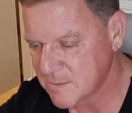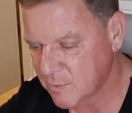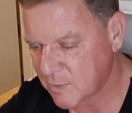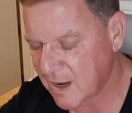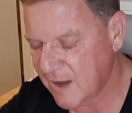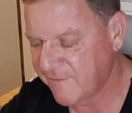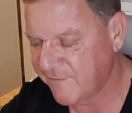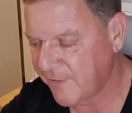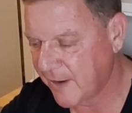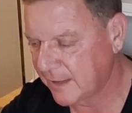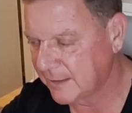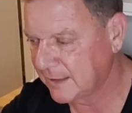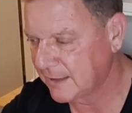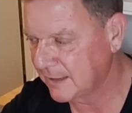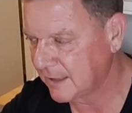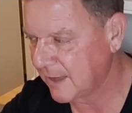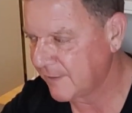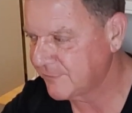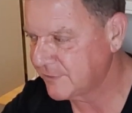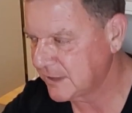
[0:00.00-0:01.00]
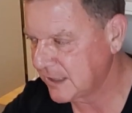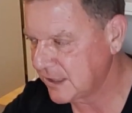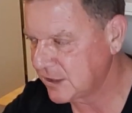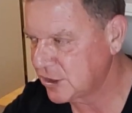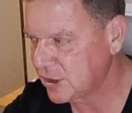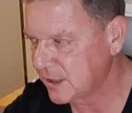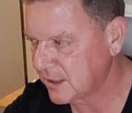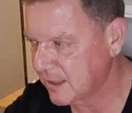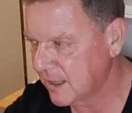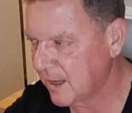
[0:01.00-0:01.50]
when I finally left
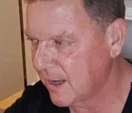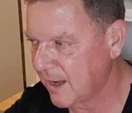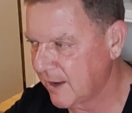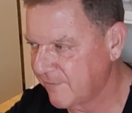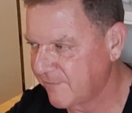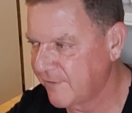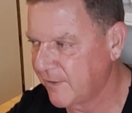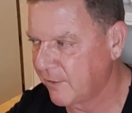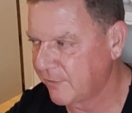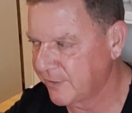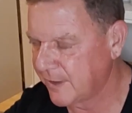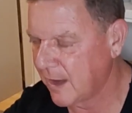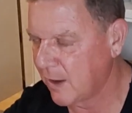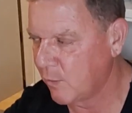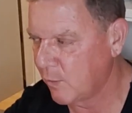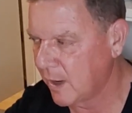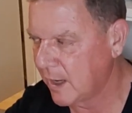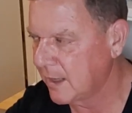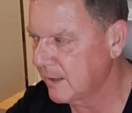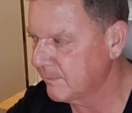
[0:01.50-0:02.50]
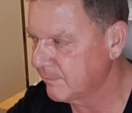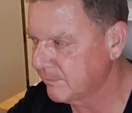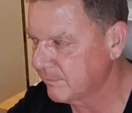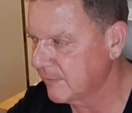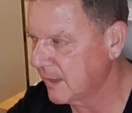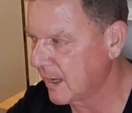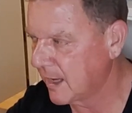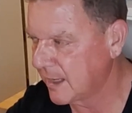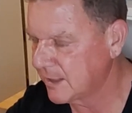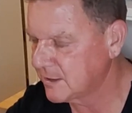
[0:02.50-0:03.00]
teaching, I, I felt that way.
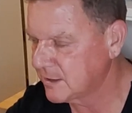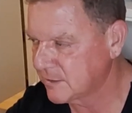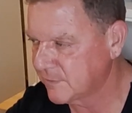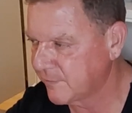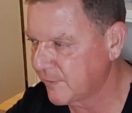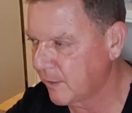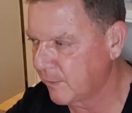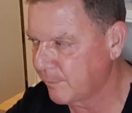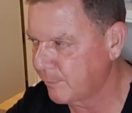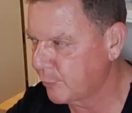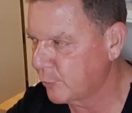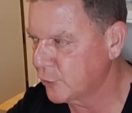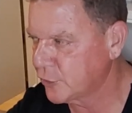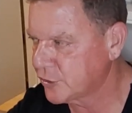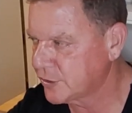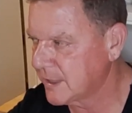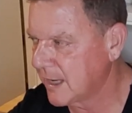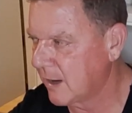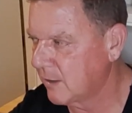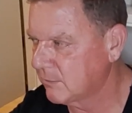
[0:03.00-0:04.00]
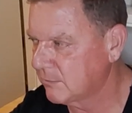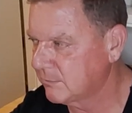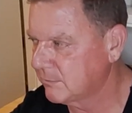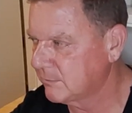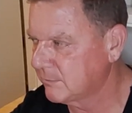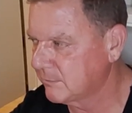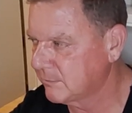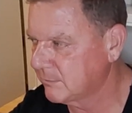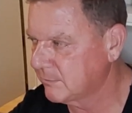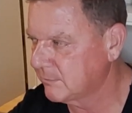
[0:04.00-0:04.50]
I just felt pushed out,
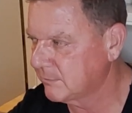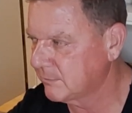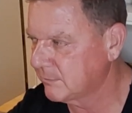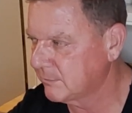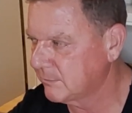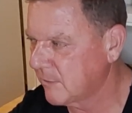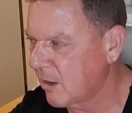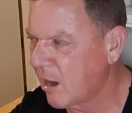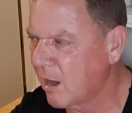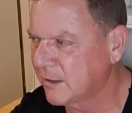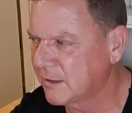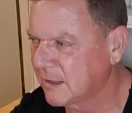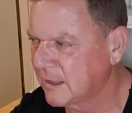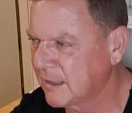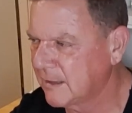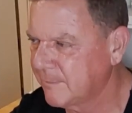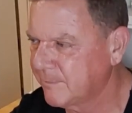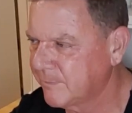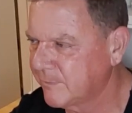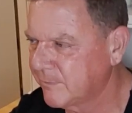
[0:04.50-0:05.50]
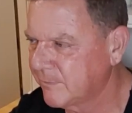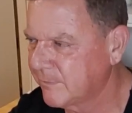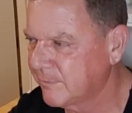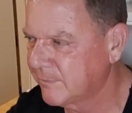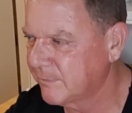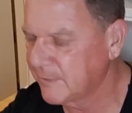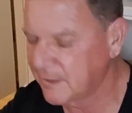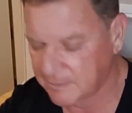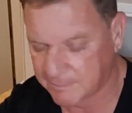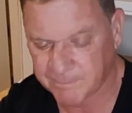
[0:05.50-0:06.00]
oddly.
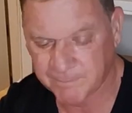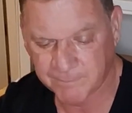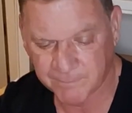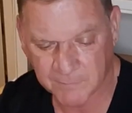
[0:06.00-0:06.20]
Yeah.